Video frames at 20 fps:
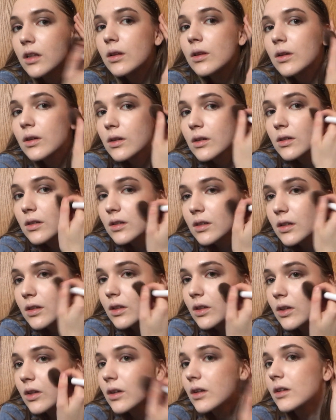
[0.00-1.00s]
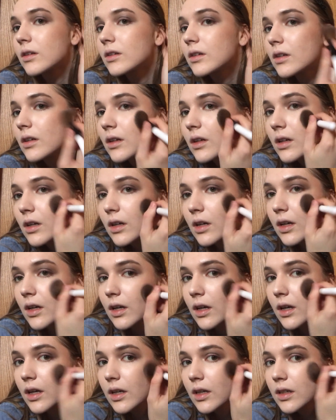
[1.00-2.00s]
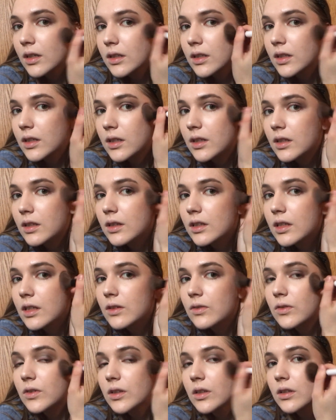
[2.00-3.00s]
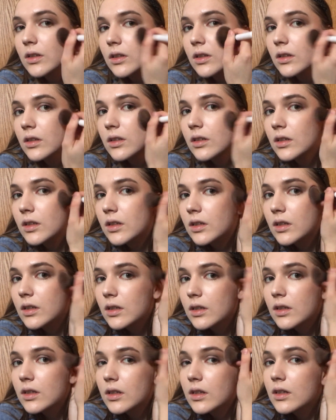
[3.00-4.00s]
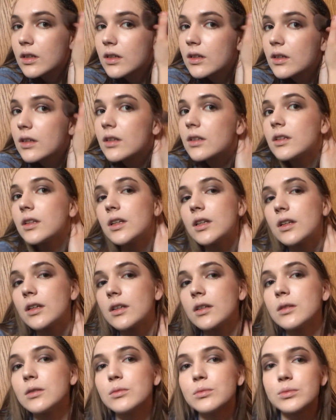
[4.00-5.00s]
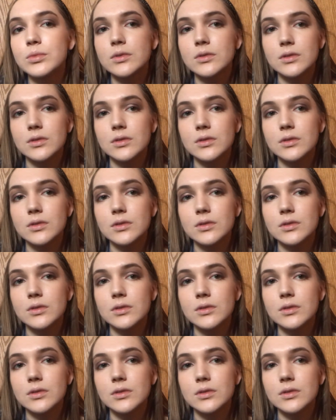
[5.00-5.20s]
Alert, alert. I need life alert. I need help.